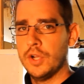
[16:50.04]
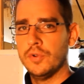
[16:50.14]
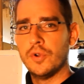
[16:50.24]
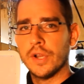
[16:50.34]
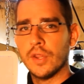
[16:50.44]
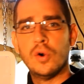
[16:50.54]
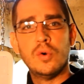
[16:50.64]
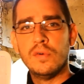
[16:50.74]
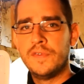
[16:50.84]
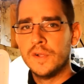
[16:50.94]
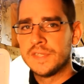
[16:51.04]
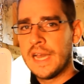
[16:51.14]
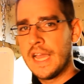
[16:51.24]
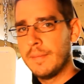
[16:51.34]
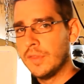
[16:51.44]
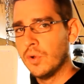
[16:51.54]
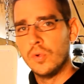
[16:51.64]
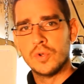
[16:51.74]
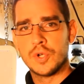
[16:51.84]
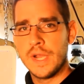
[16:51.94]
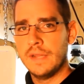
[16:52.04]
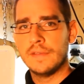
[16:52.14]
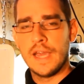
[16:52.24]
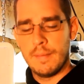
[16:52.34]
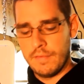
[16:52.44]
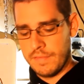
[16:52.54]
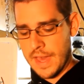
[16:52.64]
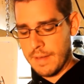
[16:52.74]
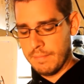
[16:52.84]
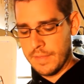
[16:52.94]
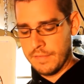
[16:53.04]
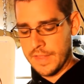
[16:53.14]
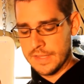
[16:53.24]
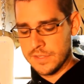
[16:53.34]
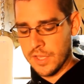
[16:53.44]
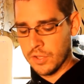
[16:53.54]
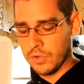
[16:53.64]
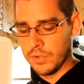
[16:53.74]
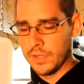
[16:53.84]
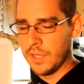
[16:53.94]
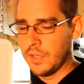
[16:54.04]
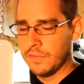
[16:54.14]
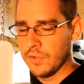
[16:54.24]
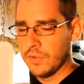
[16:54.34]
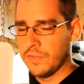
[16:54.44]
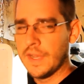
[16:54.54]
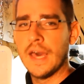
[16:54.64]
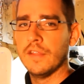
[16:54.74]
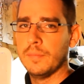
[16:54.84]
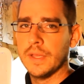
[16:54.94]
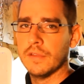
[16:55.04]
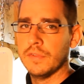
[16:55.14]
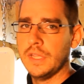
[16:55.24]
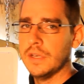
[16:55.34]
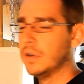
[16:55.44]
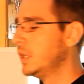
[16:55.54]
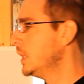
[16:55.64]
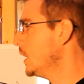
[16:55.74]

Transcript: you know, during the whole fill time and the whole drain time of that, of that cycle. And, and so it's not as big of a deal.